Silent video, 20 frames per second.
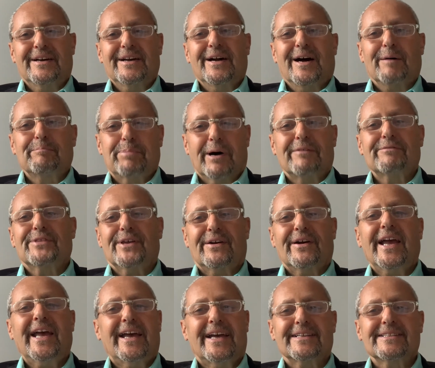above their
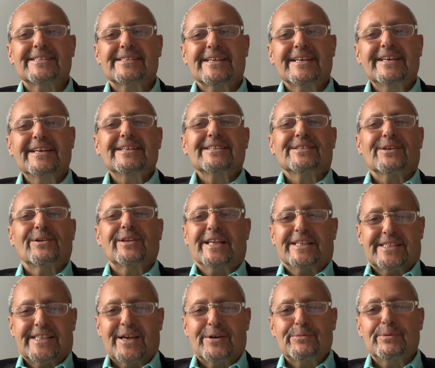heads. So
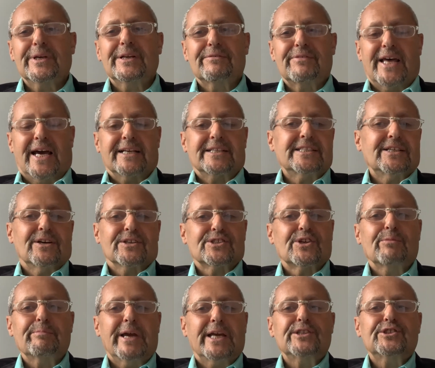let's get rid of that. She
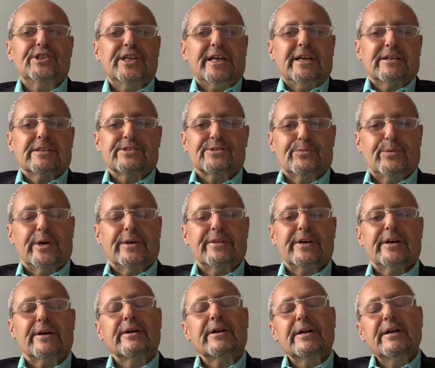also made chairs where
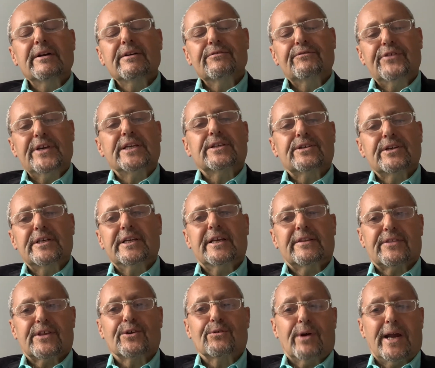their feet could
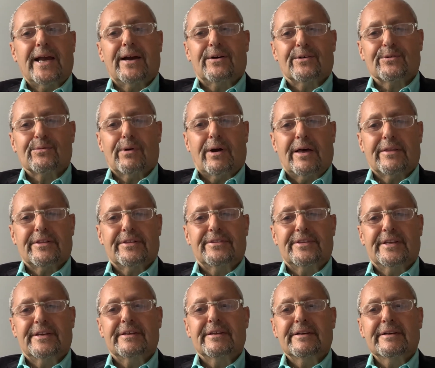hit the ground rather
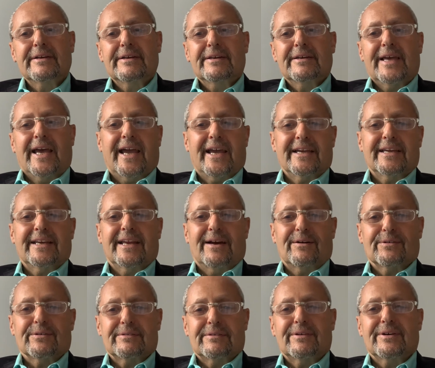than hanging
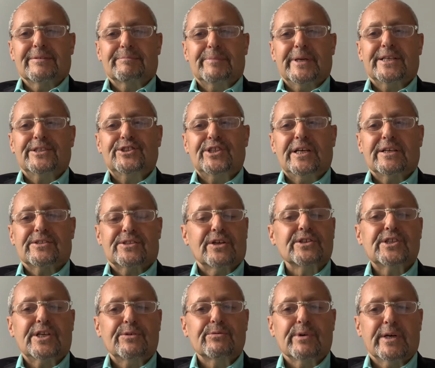out on big chairs. So
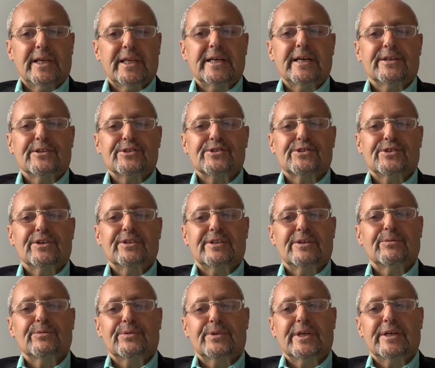she really understood
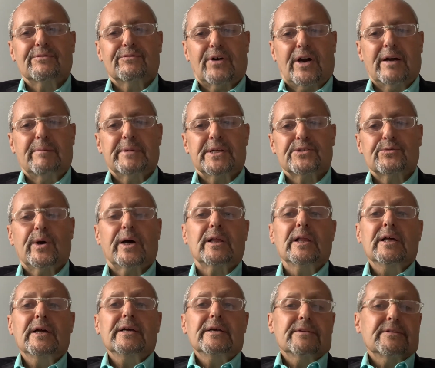the environment as
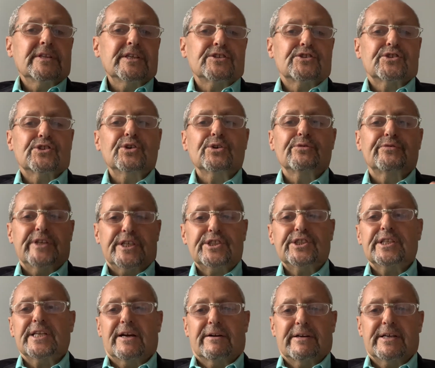well. These two
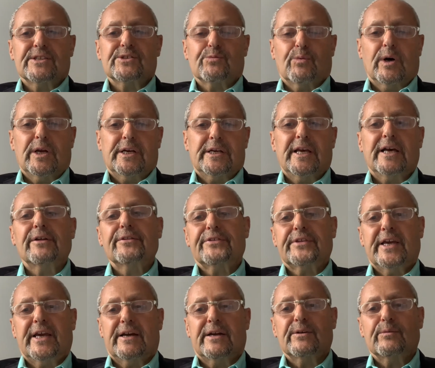visionaries, one in
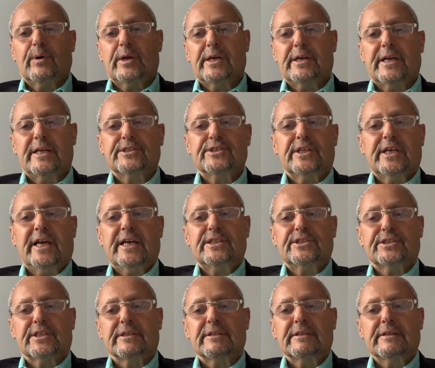healthcare and one in
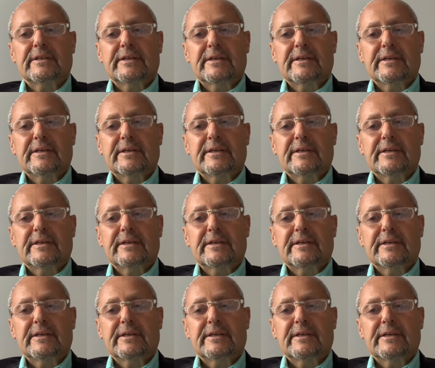education,